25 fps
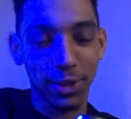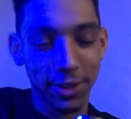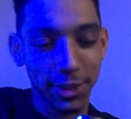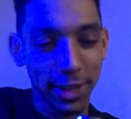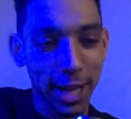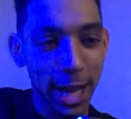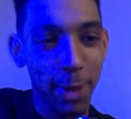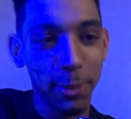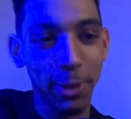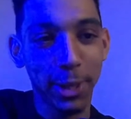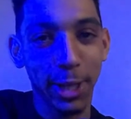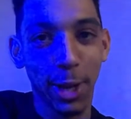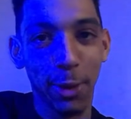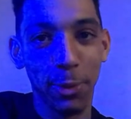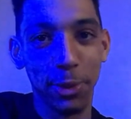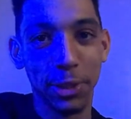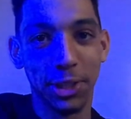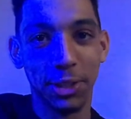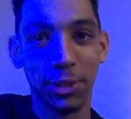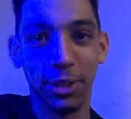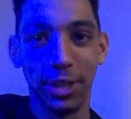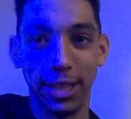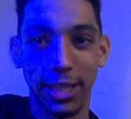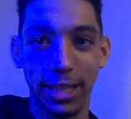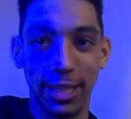So now we go
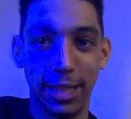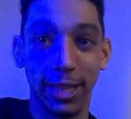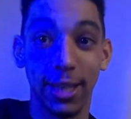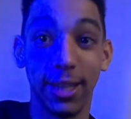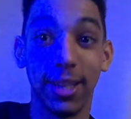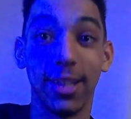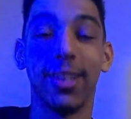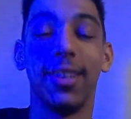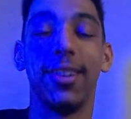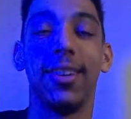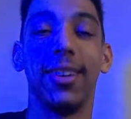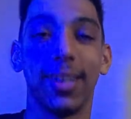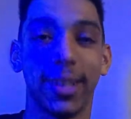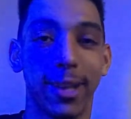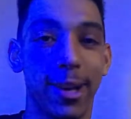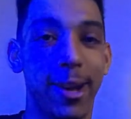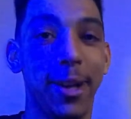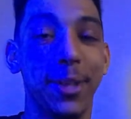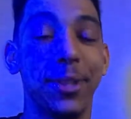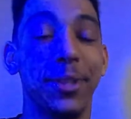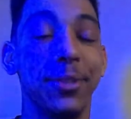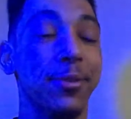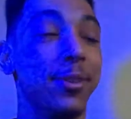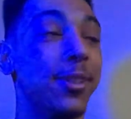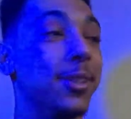into the
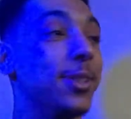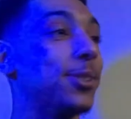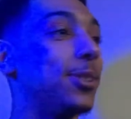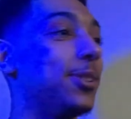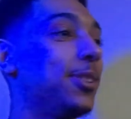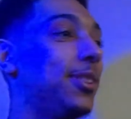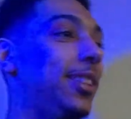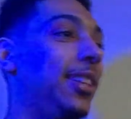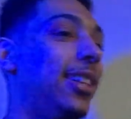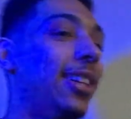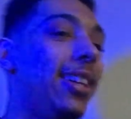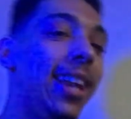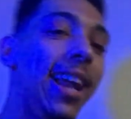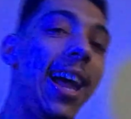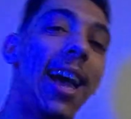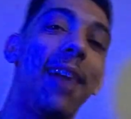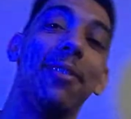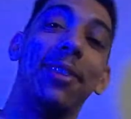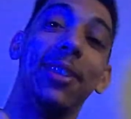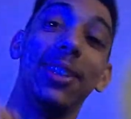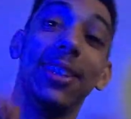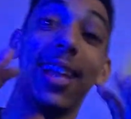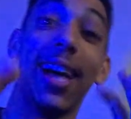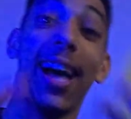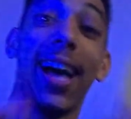controversial scene, and I have
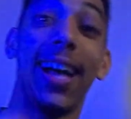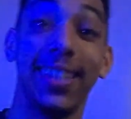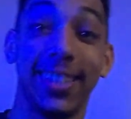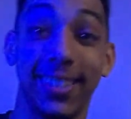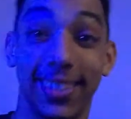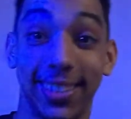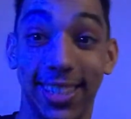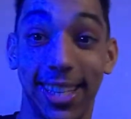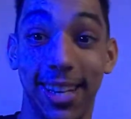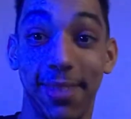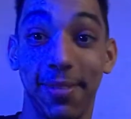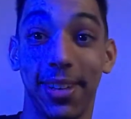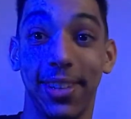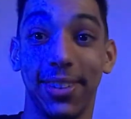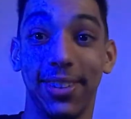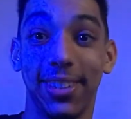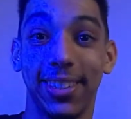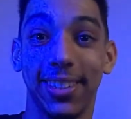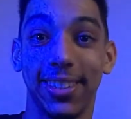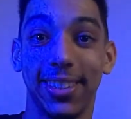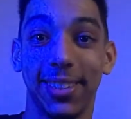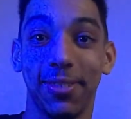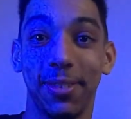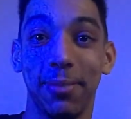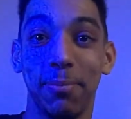a lot to say about
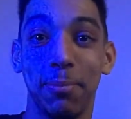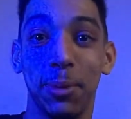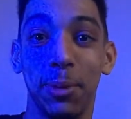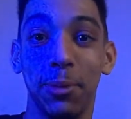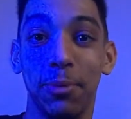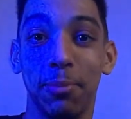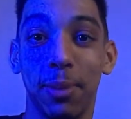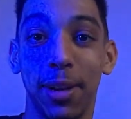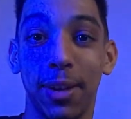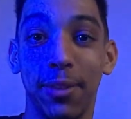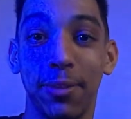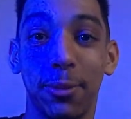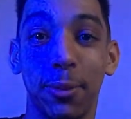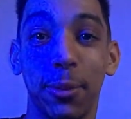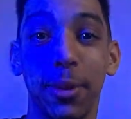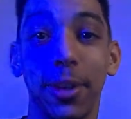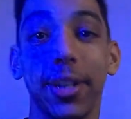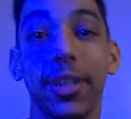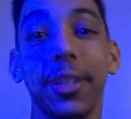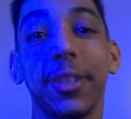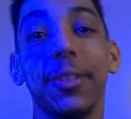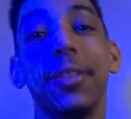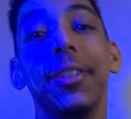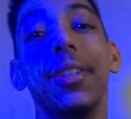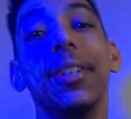this. Let me move my
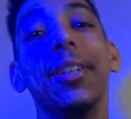fork.